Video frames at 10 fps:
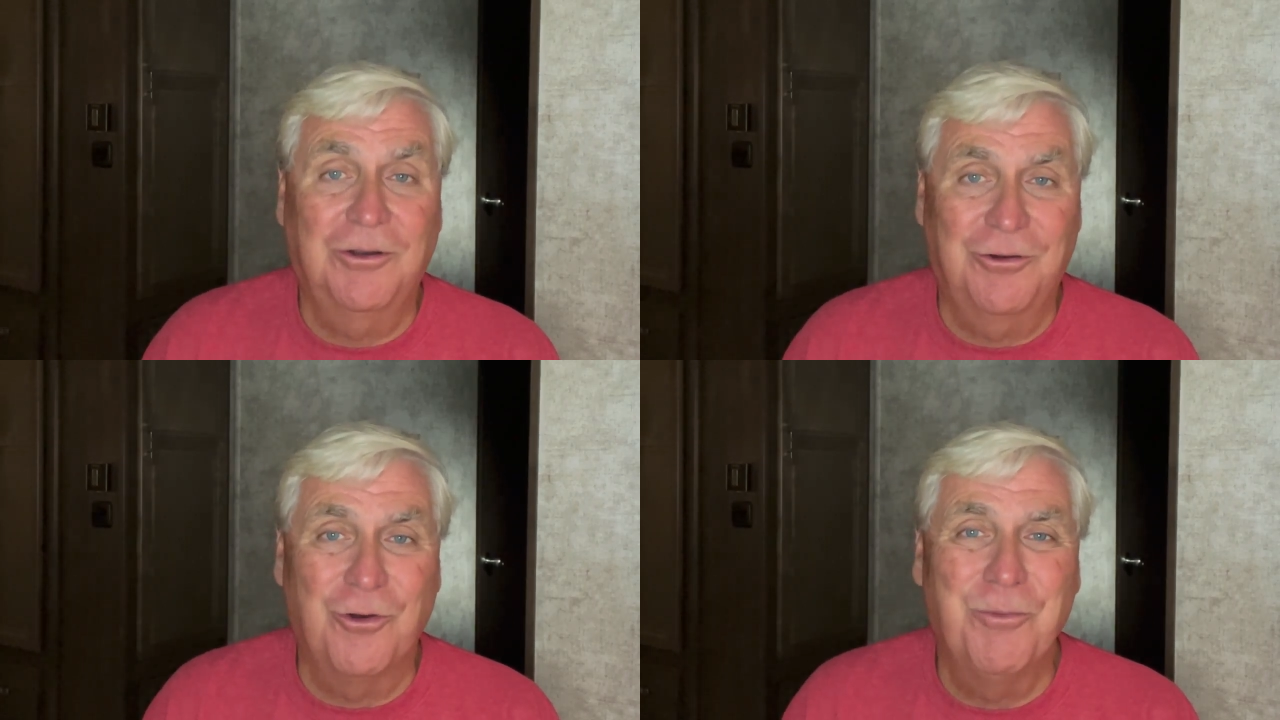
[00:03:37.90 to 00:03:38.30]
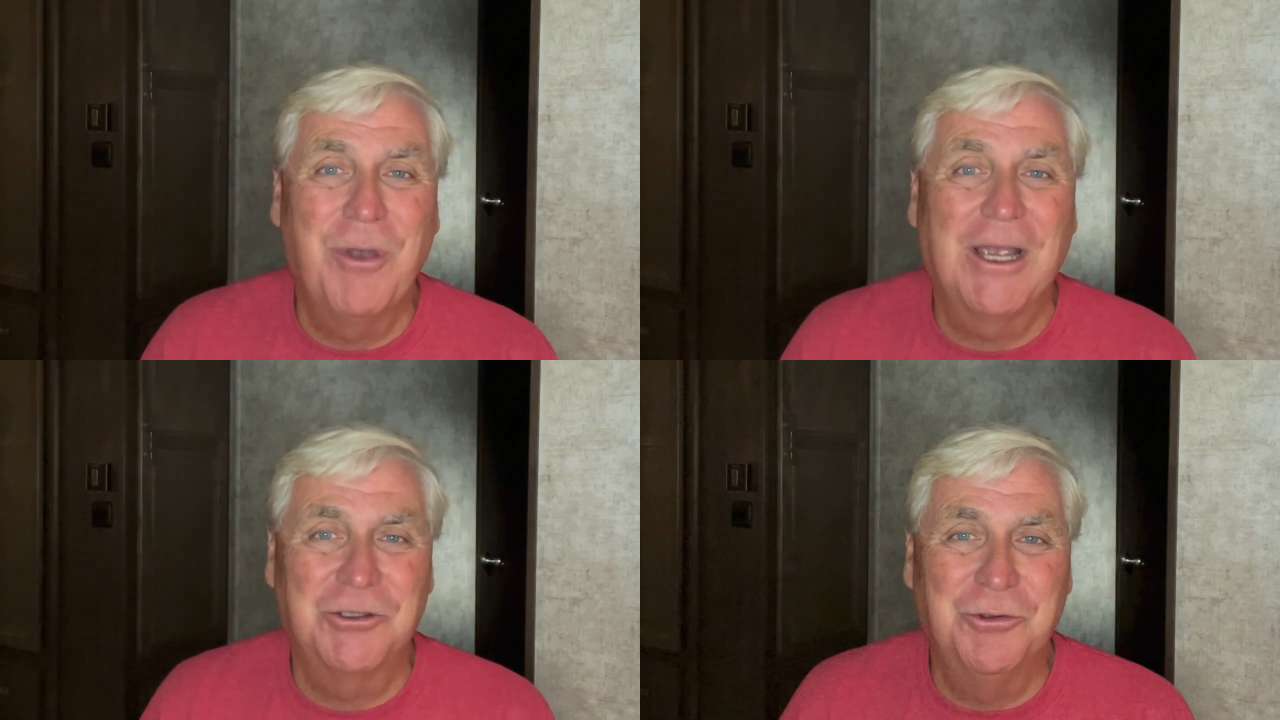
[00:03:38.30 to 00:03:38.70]
going
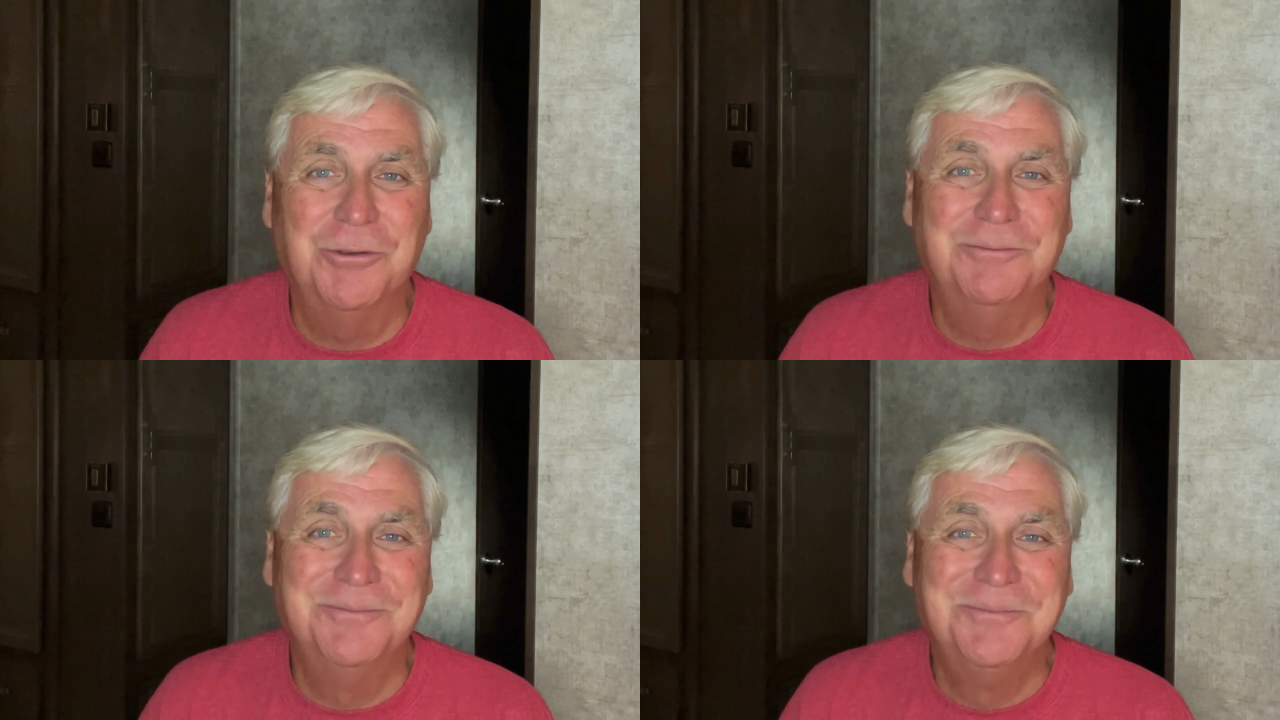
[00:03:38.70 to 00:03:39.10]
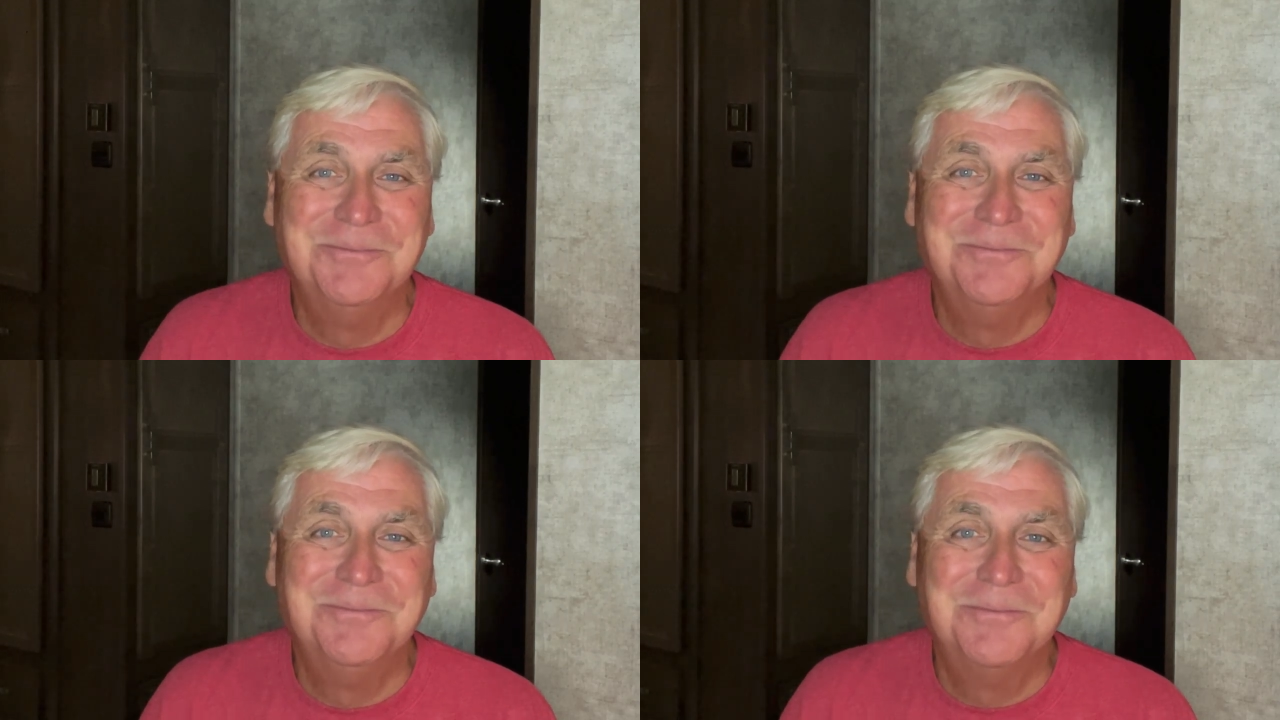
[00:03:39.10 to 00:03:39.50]
back to him.
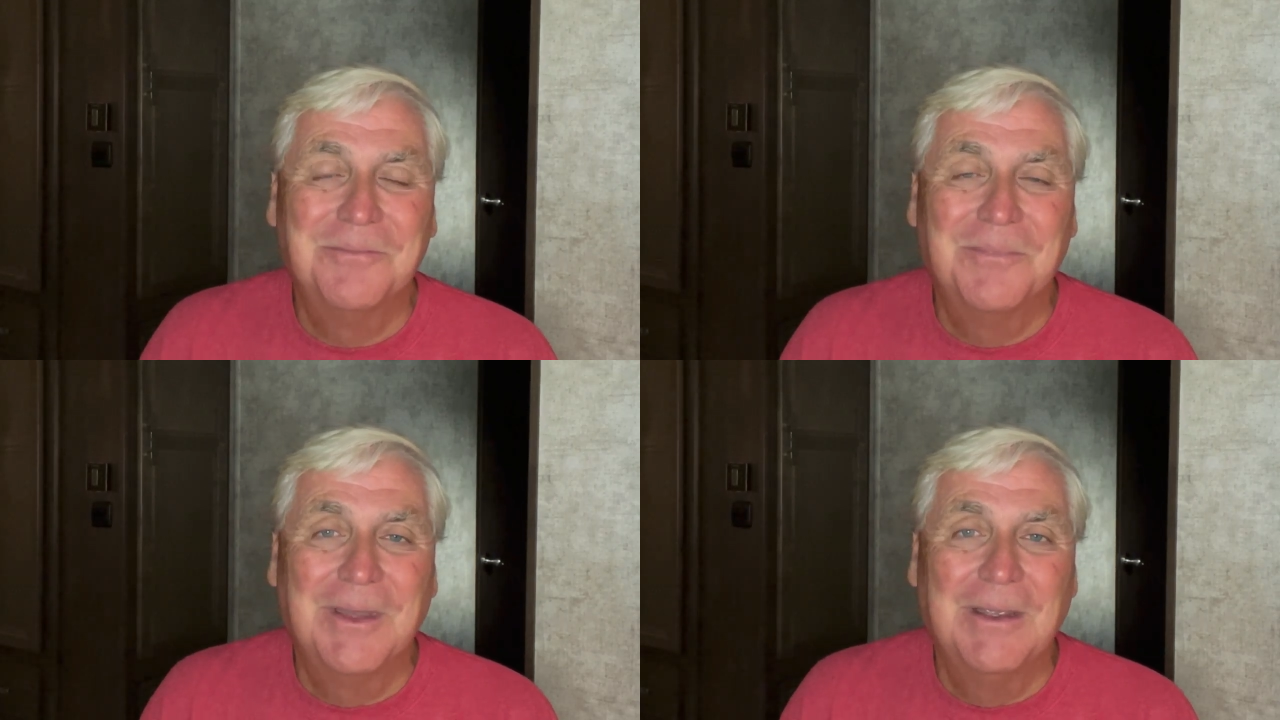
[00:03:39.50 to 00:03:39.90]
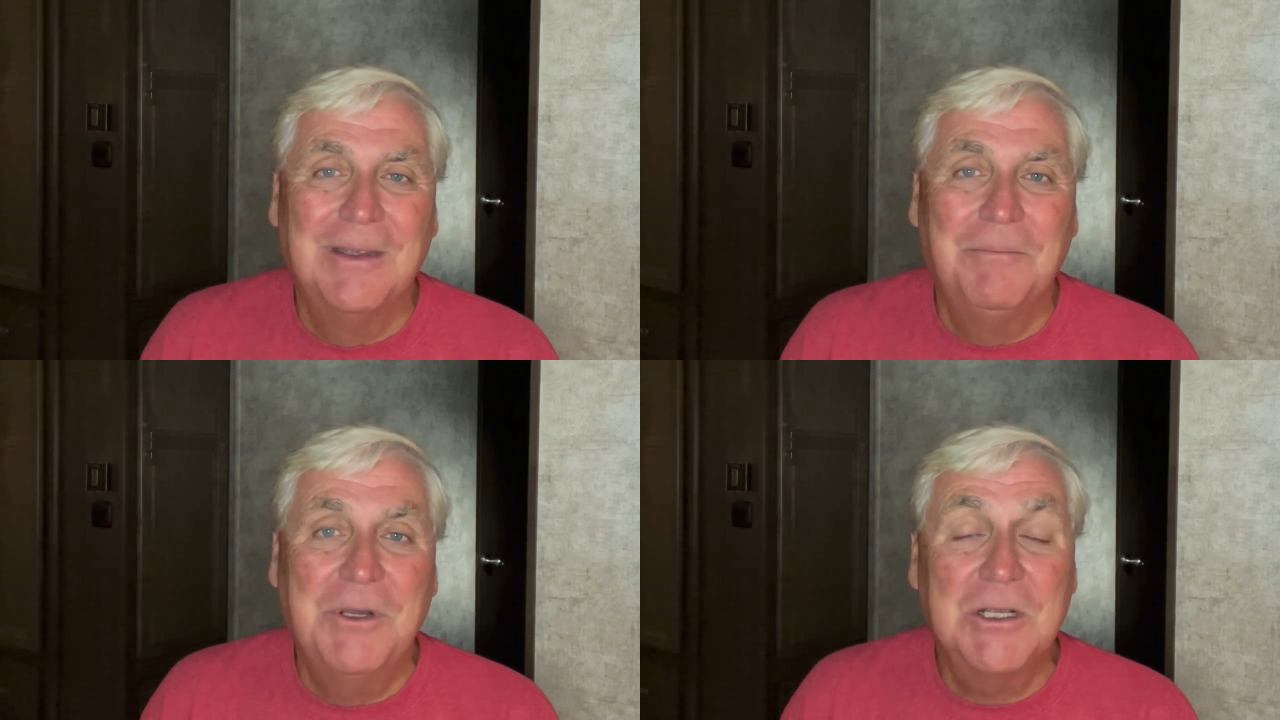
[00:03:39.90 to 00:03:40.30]

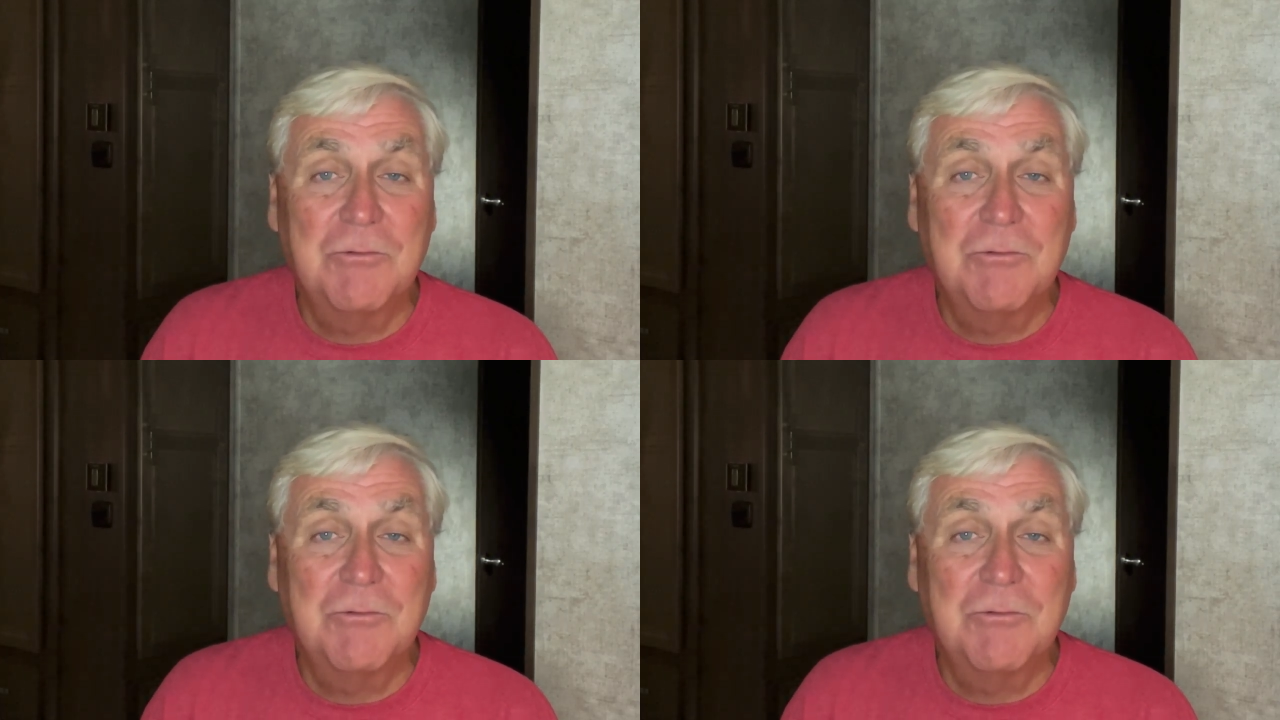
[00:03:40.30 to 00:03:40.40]
Because